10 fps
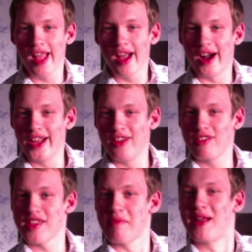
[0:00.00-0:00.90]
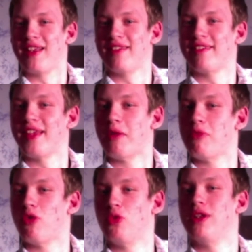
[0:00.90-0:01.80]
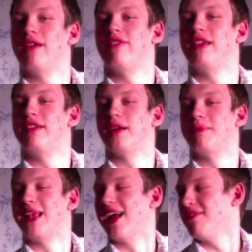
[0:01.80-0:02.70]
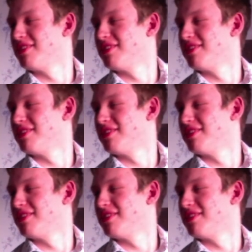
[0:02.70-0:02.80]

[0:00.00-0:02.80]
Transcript: I used to manage a team called Lovely WFC.